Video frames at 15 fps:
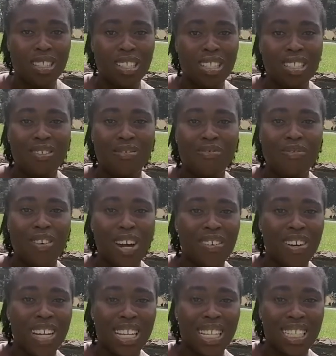It's
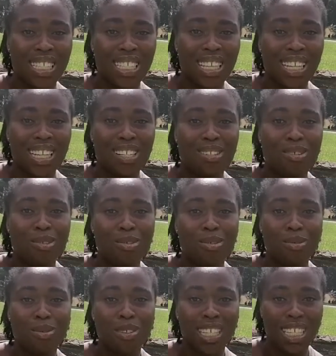very easy. It's
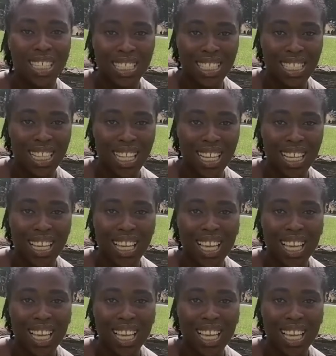so easy, like